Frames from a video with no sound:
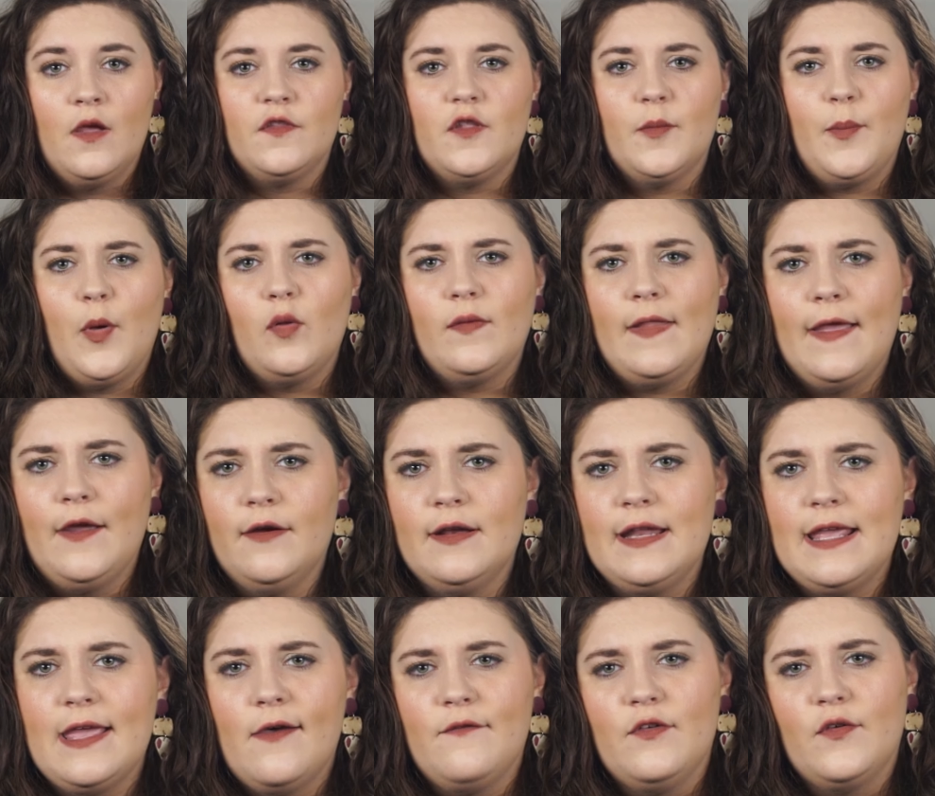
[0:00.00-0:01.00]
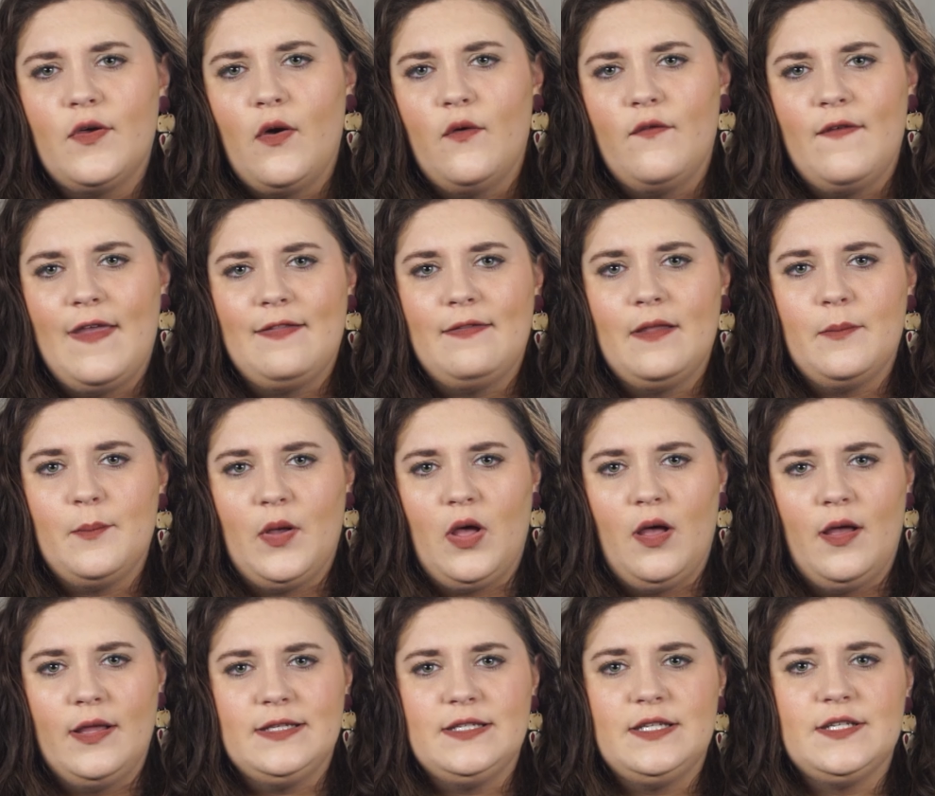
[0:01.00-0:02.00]
The polarity of a covalent
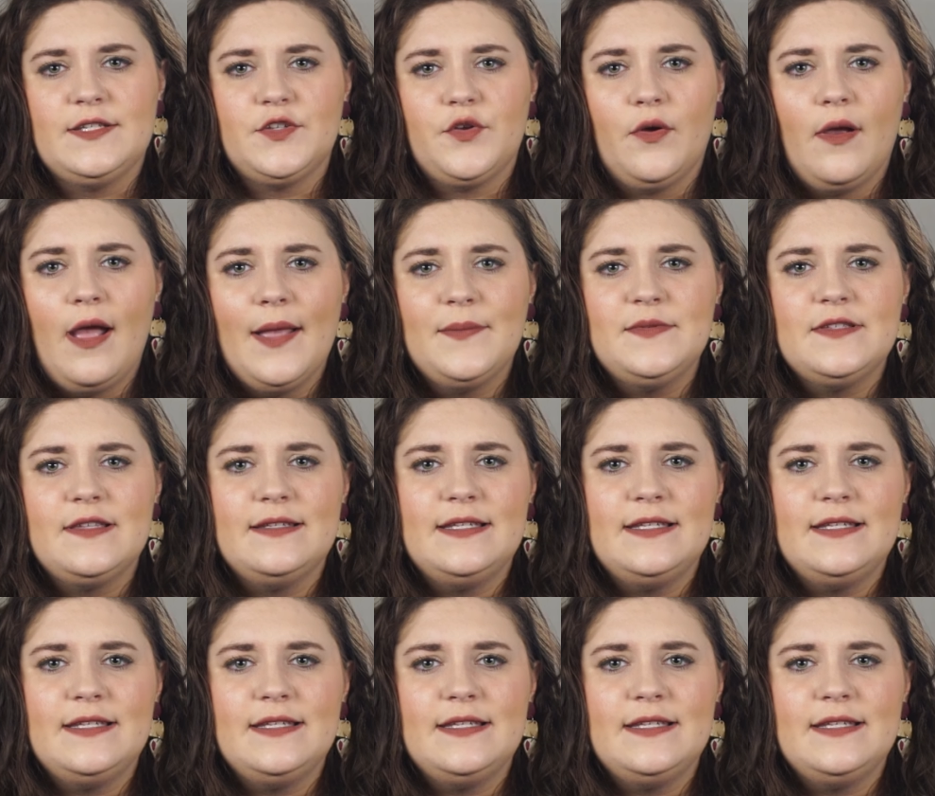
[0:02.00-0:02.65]
bond describes